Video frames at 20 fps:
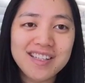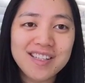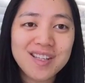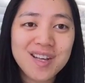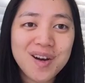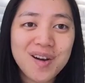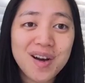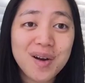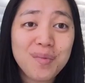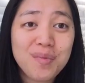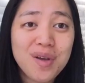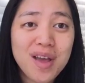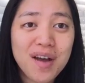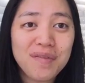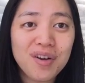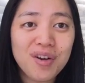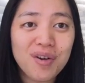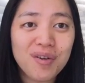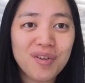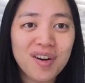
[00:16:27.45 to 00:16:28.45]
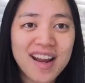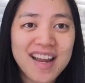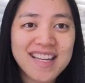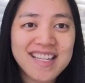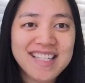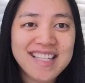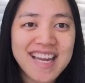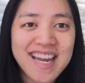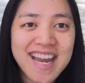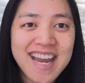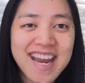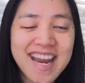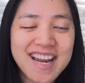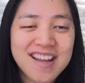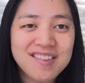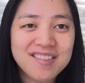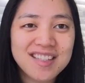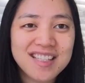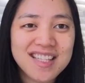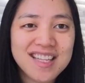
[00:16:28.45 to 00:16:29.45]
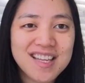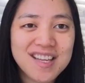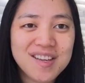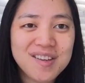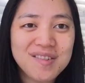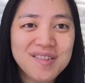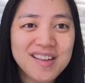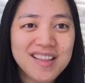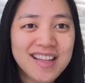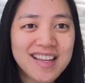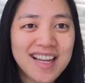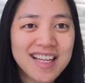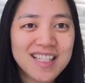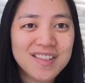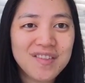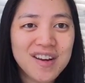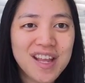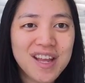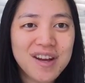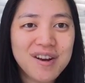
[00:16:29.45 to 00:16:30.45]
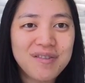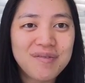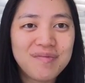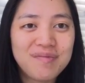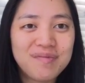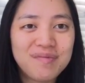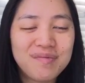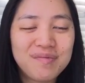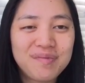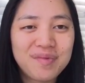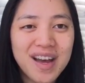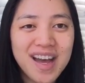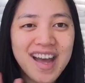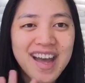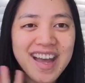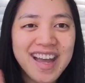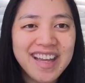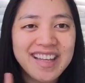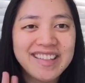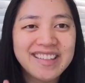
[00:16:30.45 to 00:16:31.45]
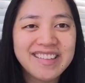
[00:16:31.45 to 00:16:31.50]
So I hope you have a great day, and I'll see you in the next video. Bye!